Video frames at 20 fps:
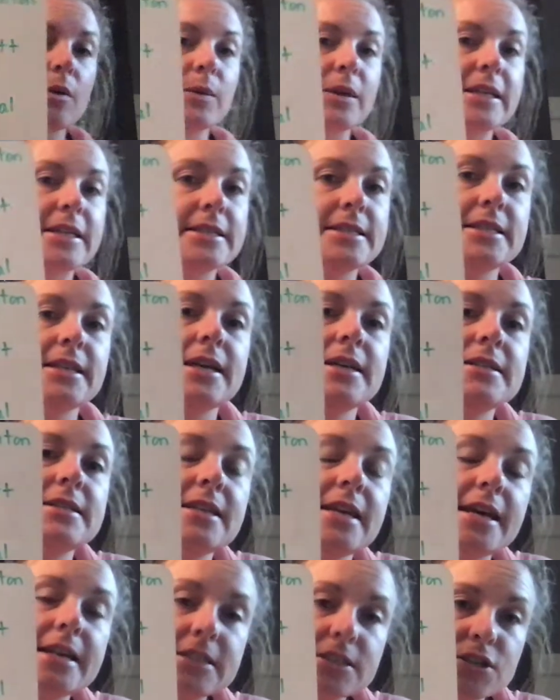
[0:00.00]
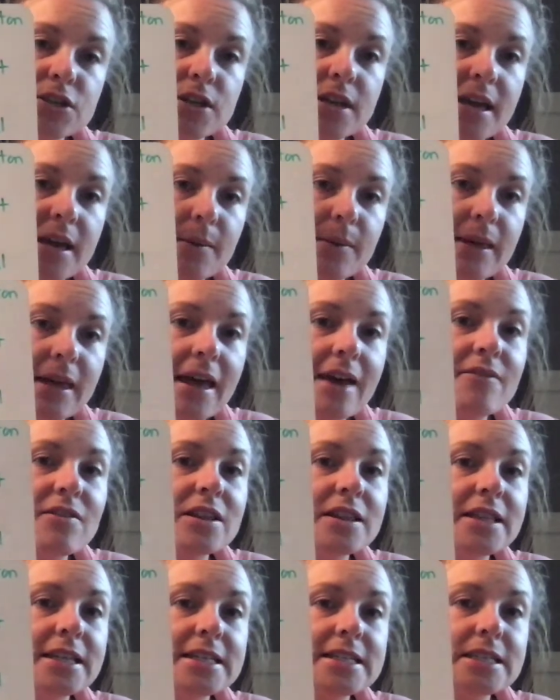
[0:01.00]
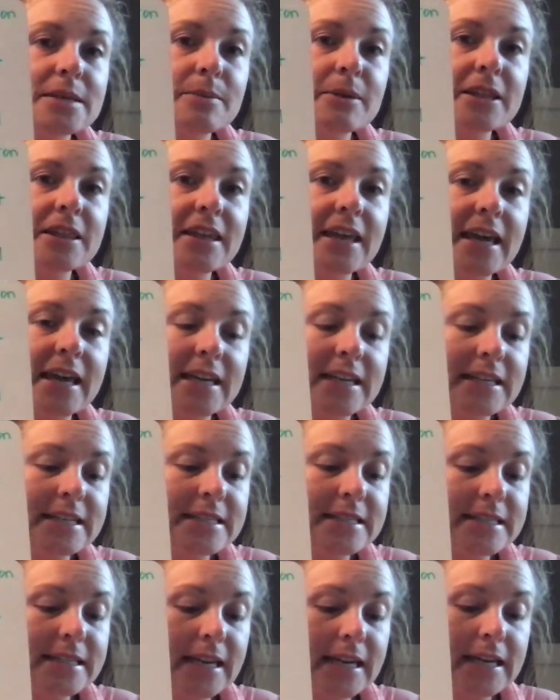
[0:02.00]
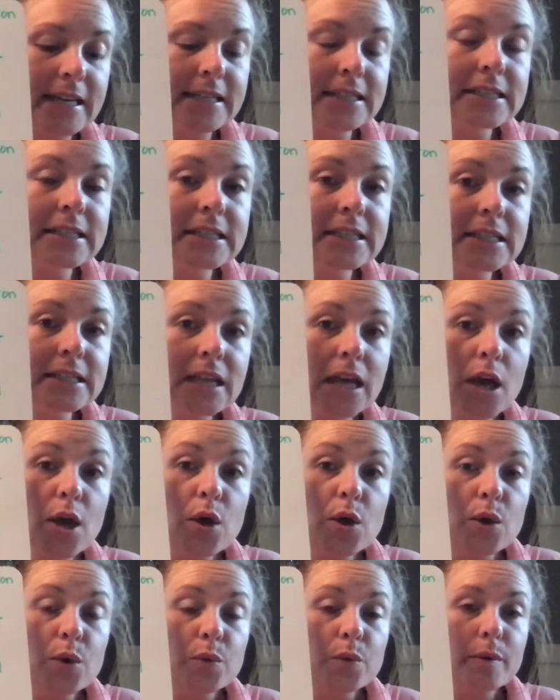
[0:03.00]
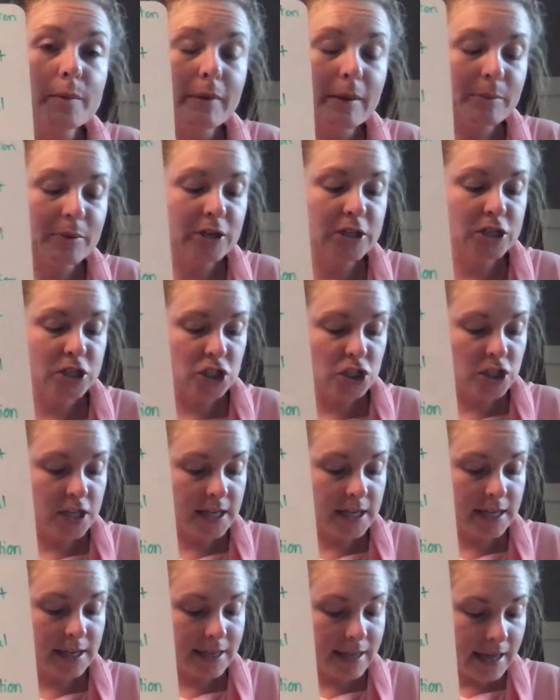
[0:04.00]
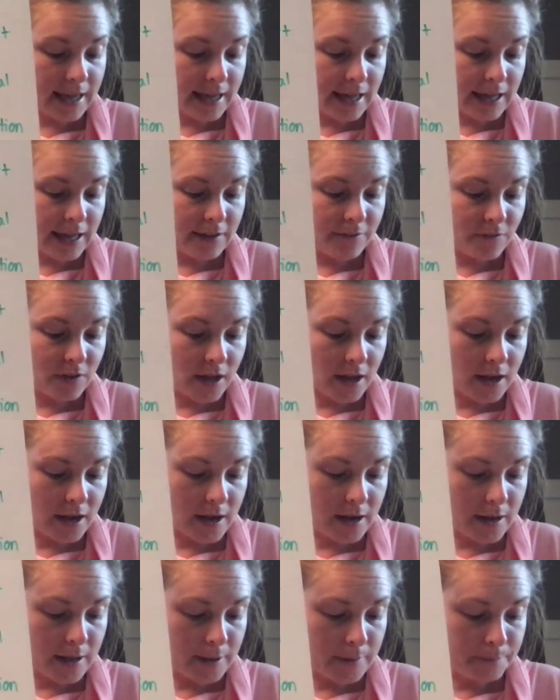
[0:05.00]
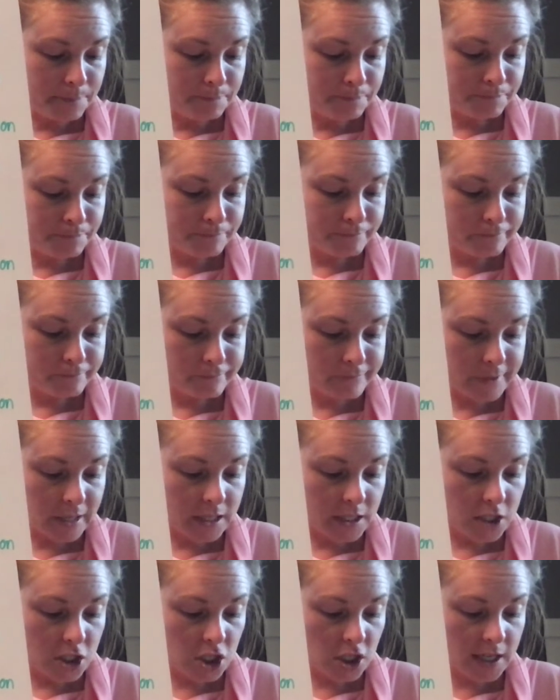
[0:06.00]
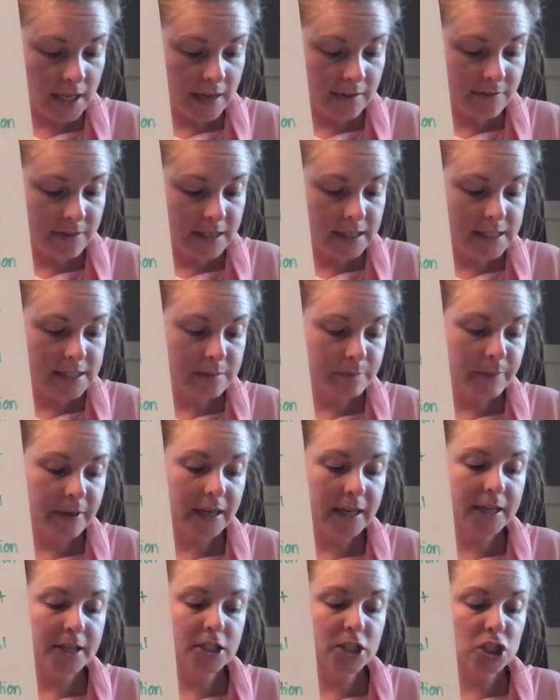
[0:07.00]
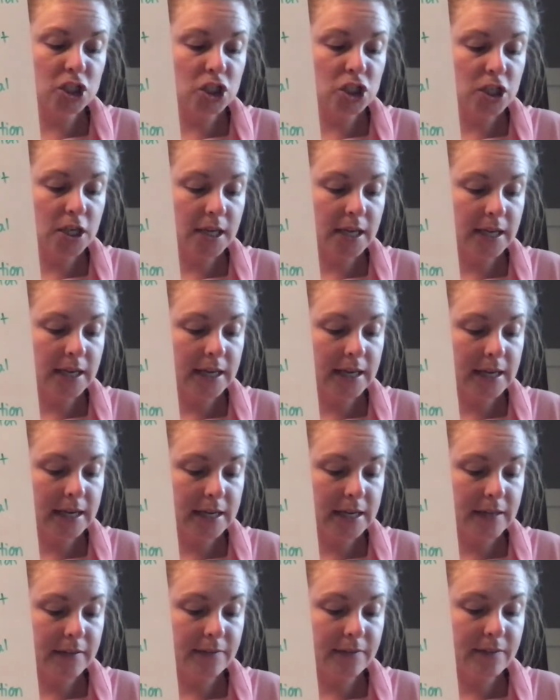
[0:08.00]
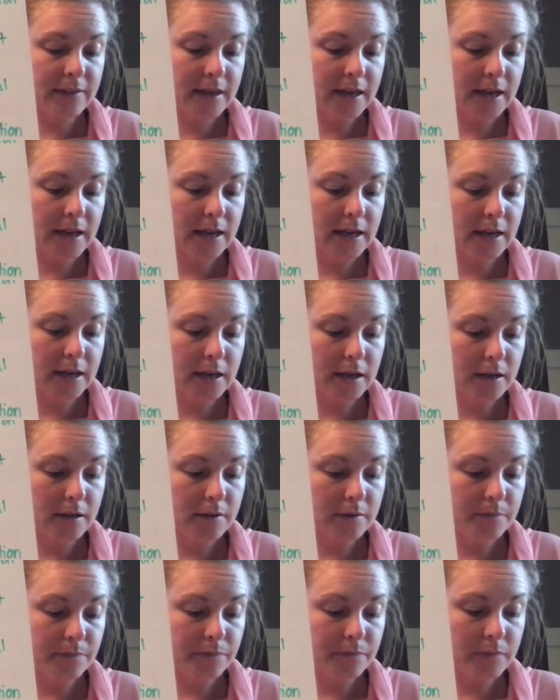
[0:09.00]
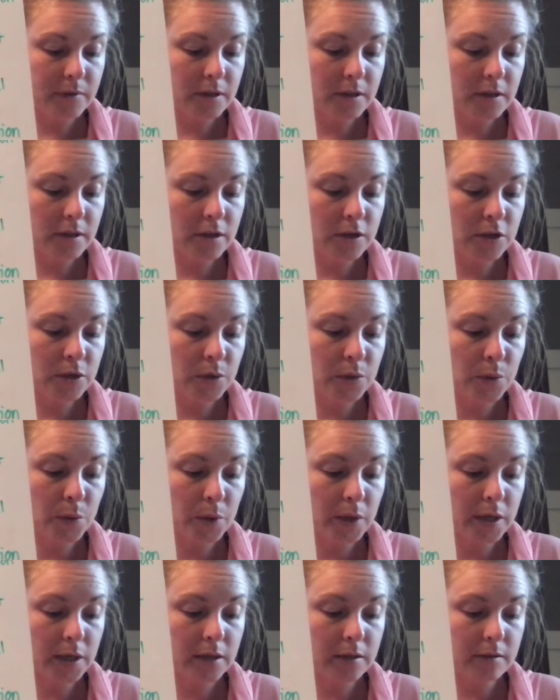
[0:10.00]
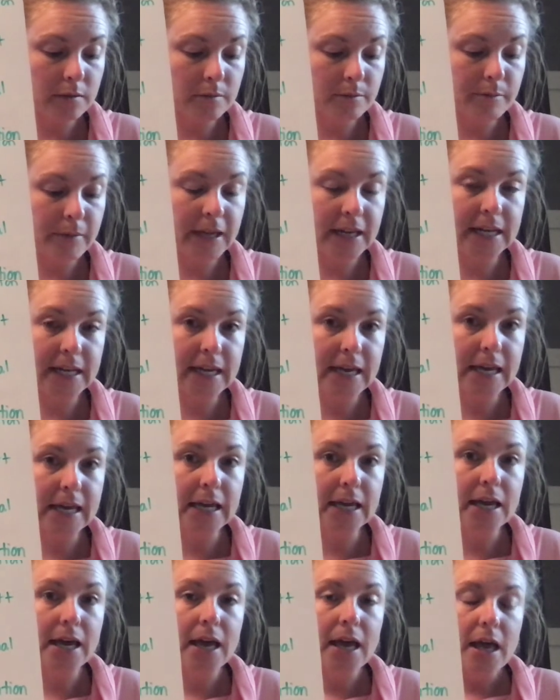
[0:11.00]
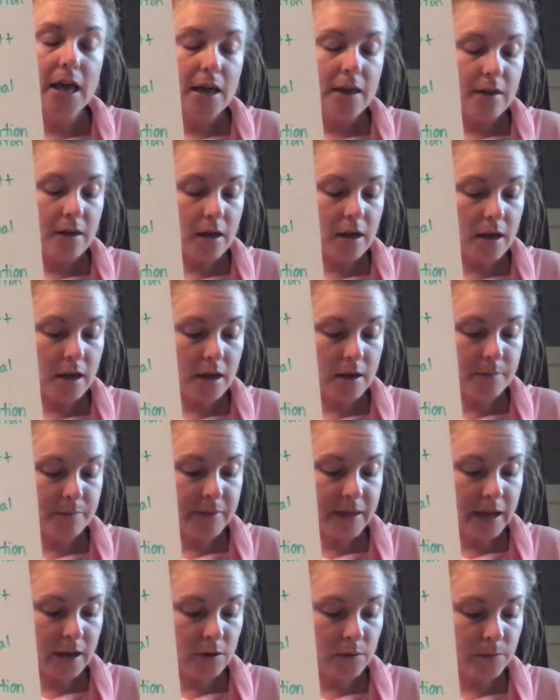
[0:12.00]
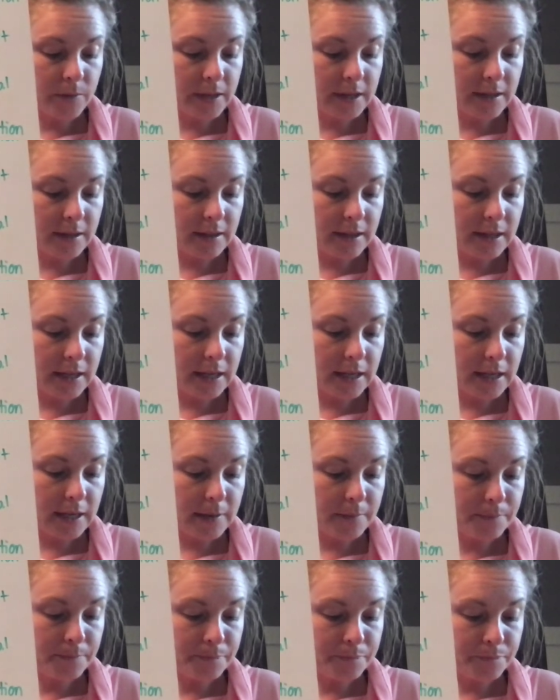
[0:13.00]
we discussed yesterday, we have Elizabeth Cady Stanton. Remember, she gave the speech in the New York meeting that really